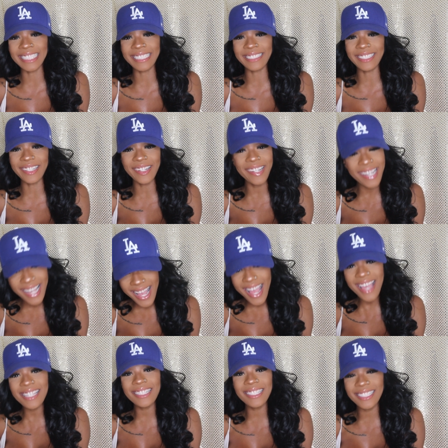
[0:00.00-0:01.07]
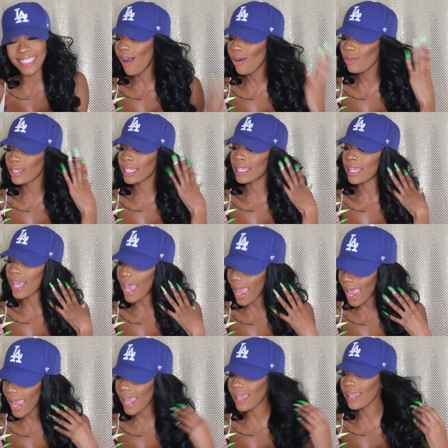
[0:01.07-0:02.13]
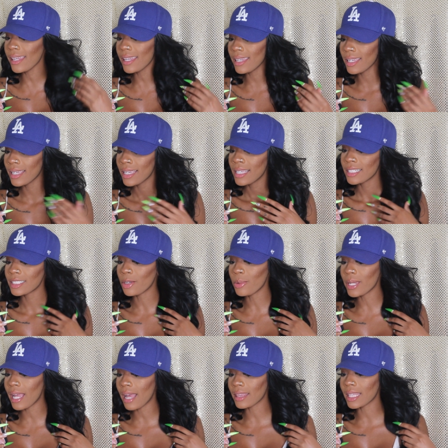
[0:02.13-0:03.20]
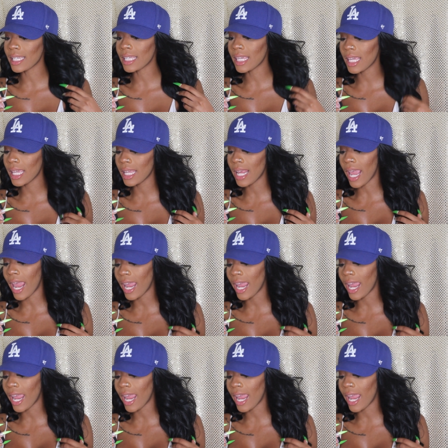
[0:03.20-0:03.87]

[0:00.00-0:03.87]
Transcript: sus. Okay. So we got the kid